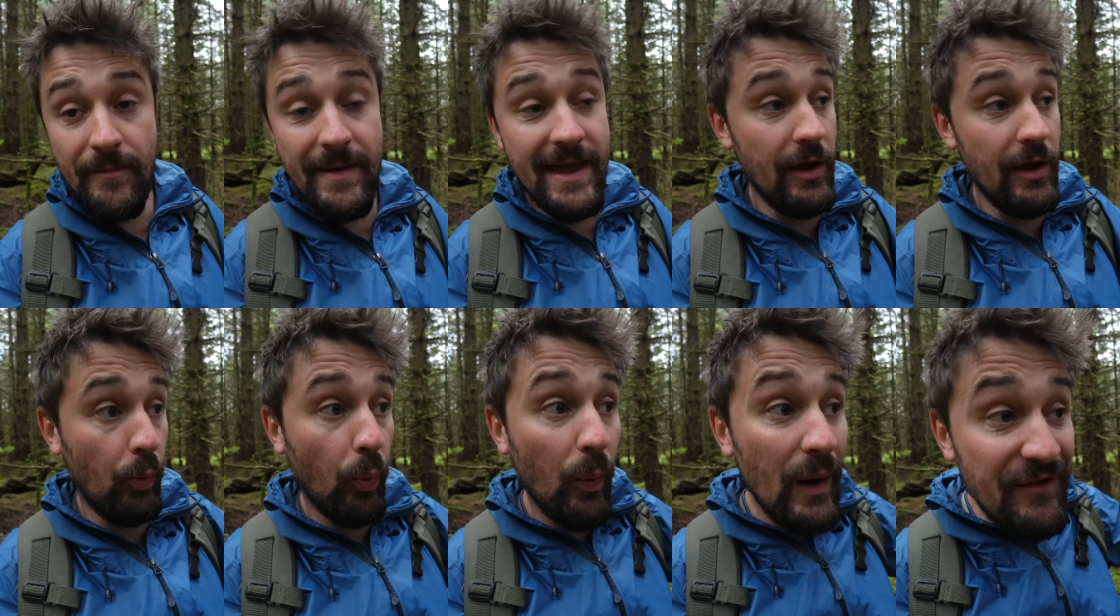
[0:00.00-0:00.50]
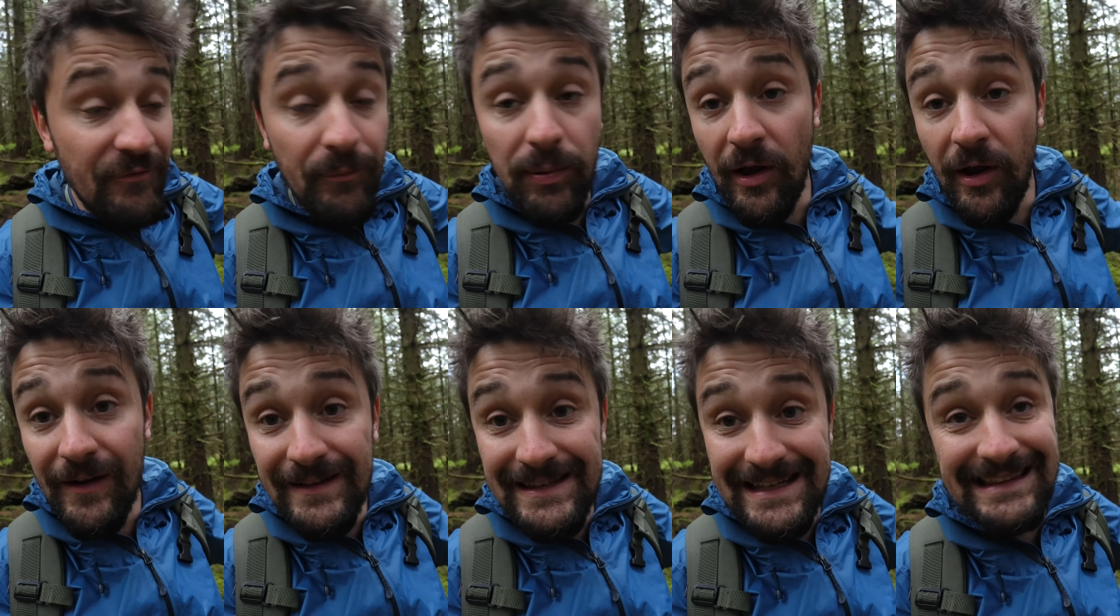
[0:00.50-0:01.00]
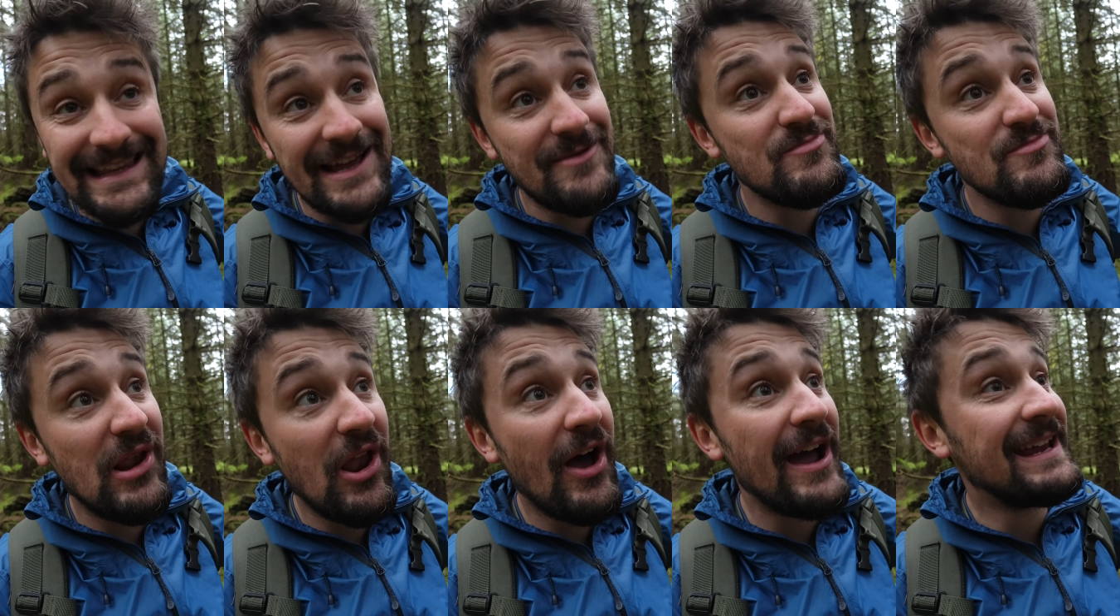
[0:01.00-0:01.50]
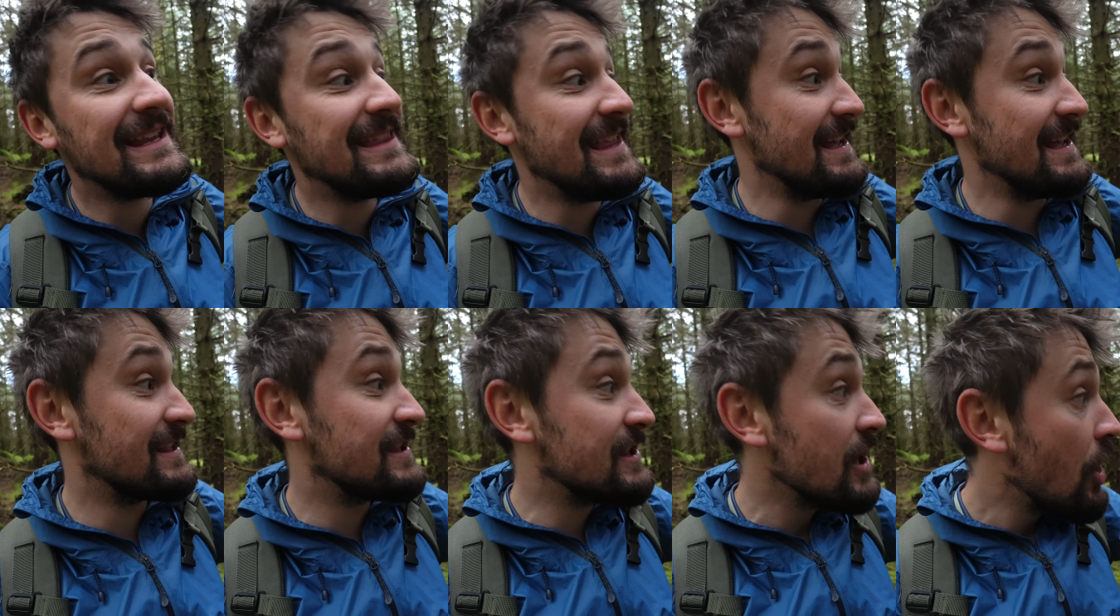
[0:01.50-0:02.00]
here, we've planted them like
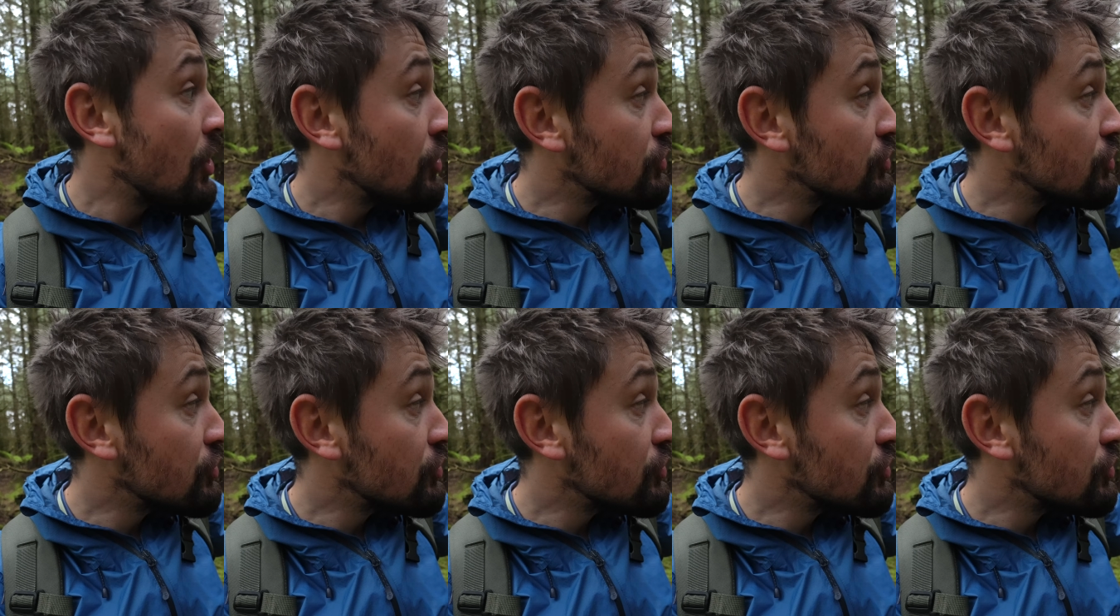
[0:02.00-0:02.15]
this,